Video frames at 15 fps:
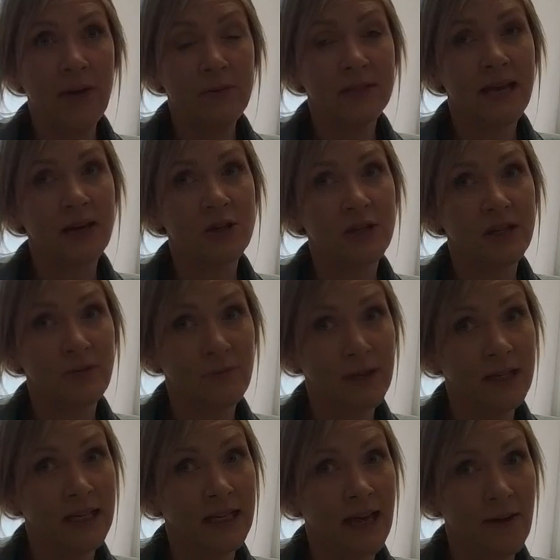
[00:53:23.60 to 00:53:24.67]
He was actually
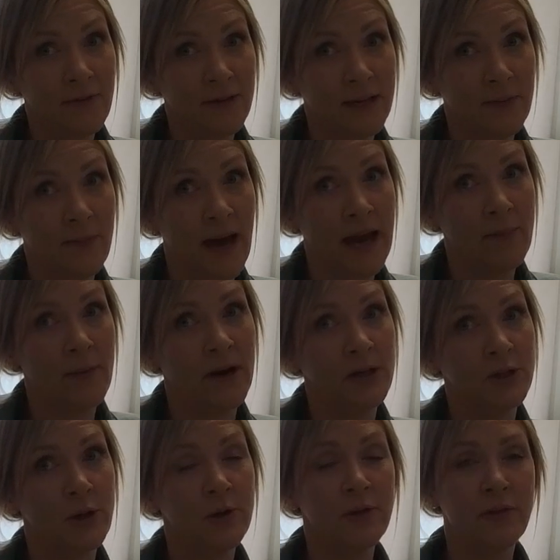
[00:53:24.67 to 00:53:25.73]
really lovely about it, but I
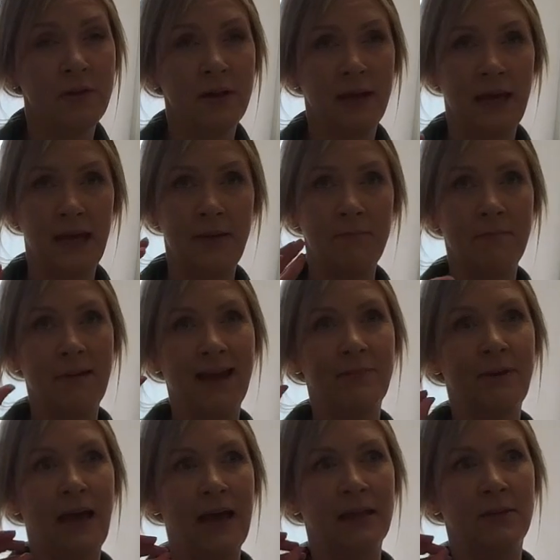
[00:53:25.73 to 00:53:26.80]
don't think he
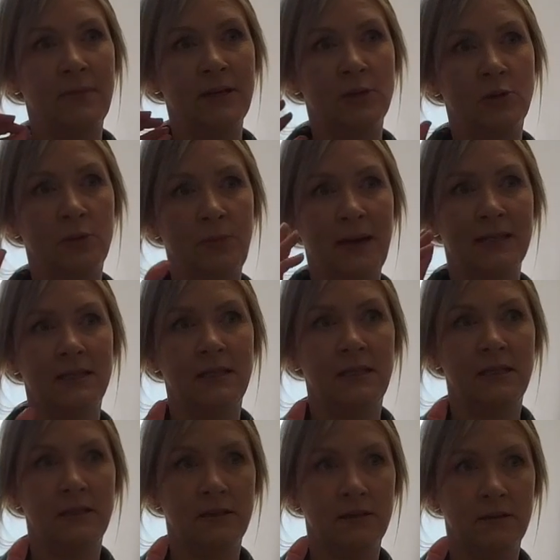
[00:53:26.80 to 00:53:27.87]
maybe had the mental
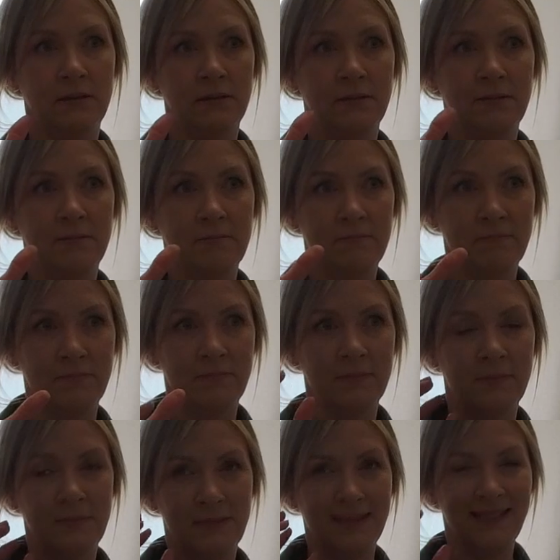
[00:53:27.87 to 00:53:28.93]
capacity
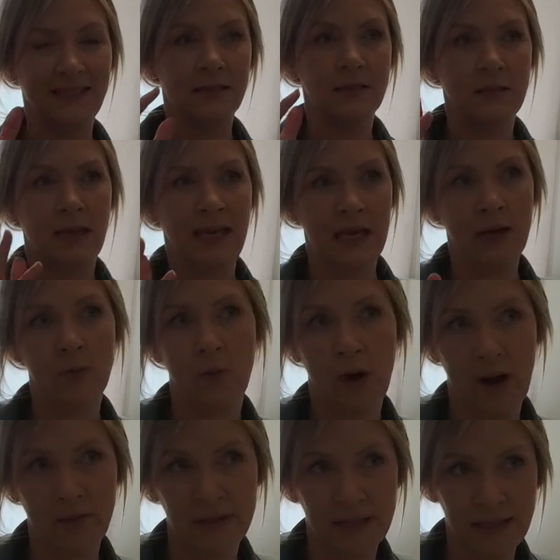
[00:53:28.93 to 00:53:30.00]
to hear
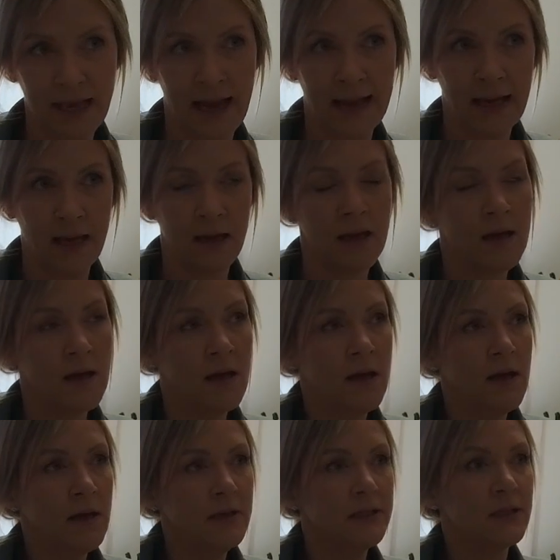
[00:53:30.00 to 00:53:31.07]
what I was saying.
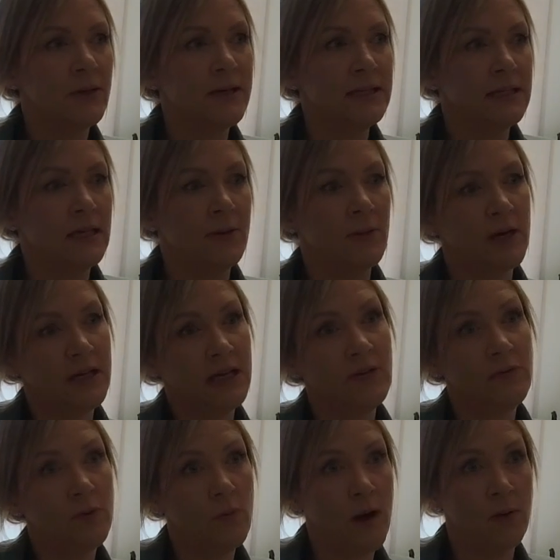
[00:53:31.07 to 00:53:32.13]
So I said, I'm going to
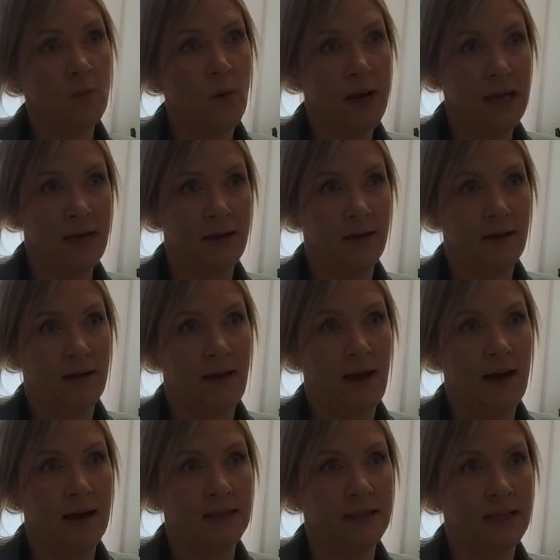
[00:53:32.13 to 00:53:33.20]
give you 1 week.
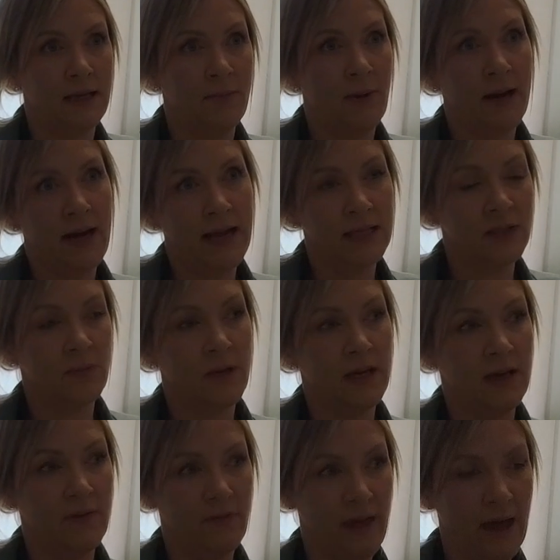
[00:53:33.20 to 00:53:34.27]
And I said, by next
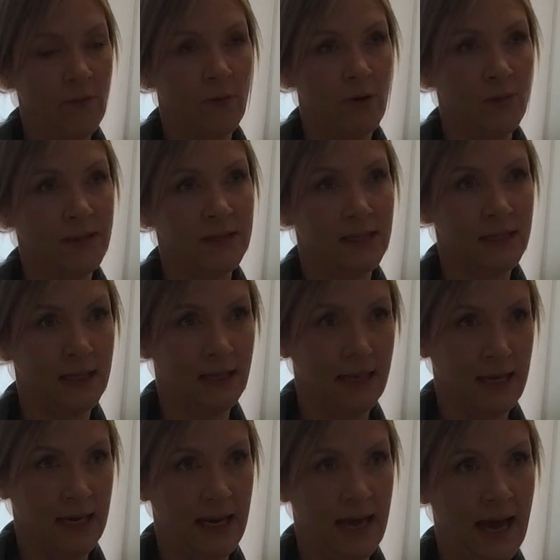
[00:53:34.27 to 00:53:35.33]
week, if that room isn't
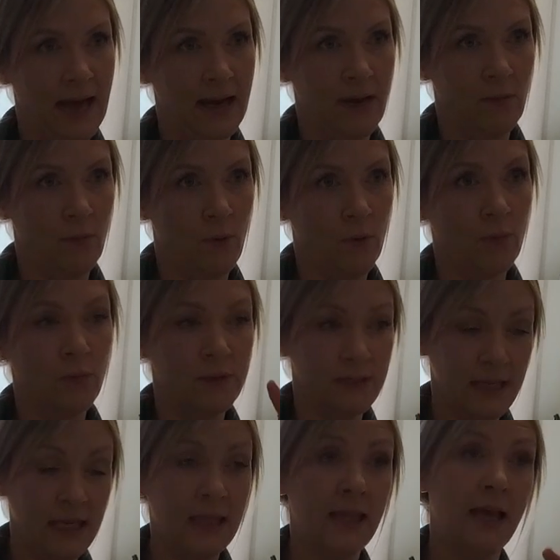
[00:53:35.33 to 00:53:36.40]
cleared out and what
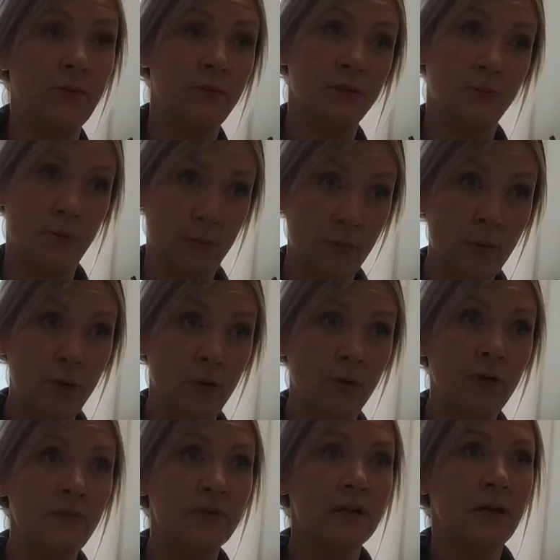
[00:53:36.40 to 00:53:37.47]
was in there was
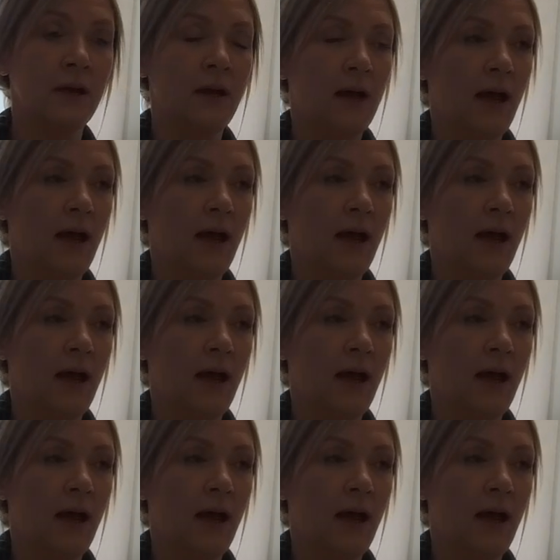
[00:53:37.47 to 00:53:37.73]
removed,